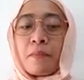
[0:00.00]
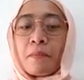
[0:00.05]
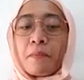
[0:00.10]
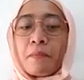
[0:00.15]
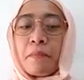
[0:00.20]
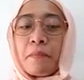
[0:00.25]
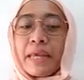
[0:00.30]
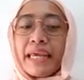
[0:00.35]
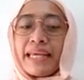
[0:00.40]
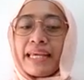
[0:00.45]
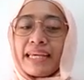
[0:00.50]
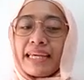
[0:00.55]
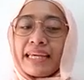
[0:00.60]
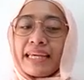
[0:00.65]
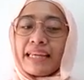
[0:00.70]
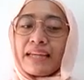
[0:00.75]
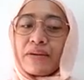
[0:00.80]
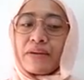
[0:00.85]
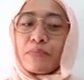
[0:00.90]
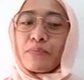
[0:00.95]
make
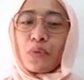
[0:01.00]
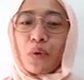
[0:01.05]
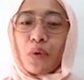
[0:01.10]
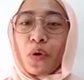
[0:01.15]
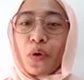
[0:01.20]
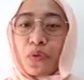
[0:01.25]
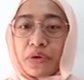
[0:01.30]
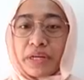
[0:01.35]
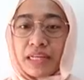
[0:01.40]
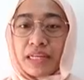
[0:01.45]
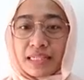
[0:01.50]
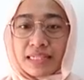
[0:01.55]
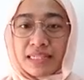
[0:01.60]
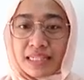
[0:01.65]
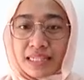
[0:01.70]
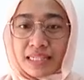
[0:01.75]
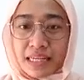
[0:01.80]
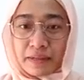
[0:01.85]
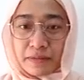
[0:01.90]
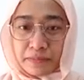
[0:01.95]
it more
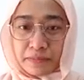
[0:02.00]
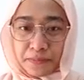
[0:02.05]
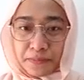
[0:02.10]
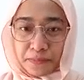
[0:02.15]
realistic,